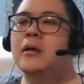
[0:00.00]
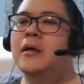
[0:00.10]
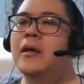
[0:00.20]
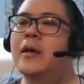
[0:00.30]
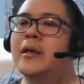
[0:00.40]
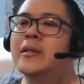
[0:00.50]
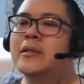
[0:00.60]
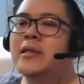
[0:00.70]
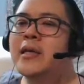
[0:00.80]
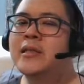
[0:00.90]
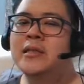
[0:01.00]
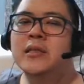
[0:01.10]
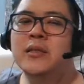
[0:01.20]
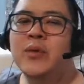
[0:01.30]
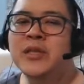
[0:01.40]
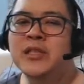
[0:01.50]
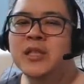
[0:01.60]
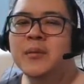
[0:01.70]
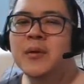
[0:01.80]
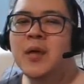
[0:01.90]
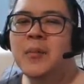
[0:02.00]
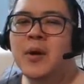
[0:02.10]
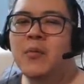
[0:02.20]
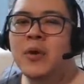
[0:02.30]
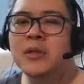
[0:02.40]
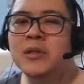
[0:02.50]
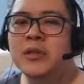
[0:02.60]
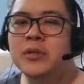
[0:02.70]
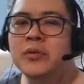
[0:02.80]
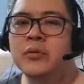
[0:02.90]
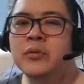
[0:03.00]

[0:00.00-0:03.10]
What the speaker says: it's questionable about what you